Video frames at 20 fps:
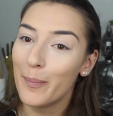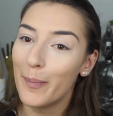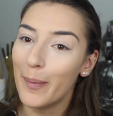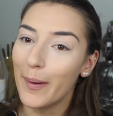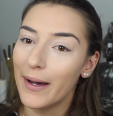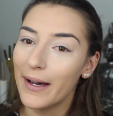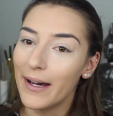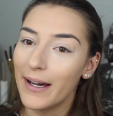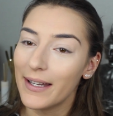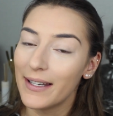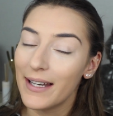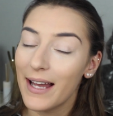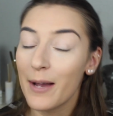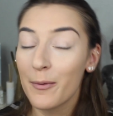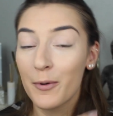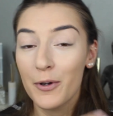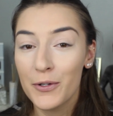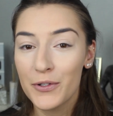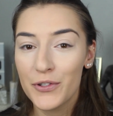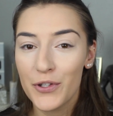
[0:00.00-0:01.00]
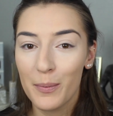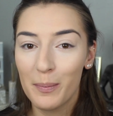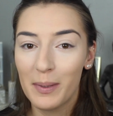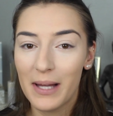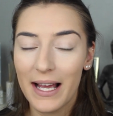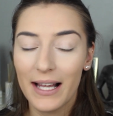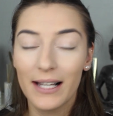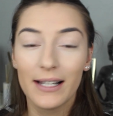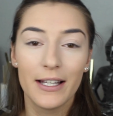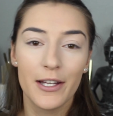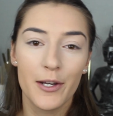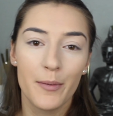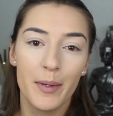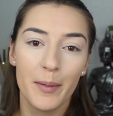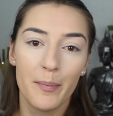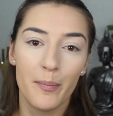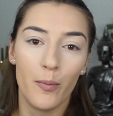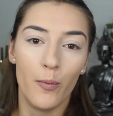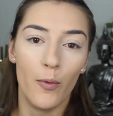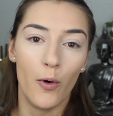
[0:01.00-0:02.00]
but I'm going to apply a little
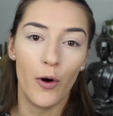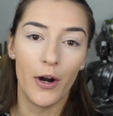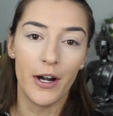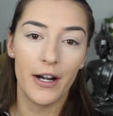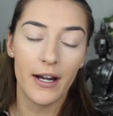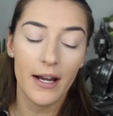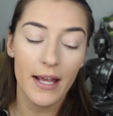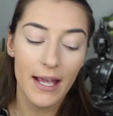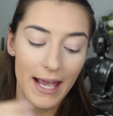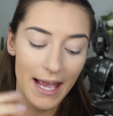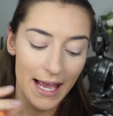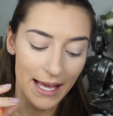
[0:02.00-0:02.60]
bit more,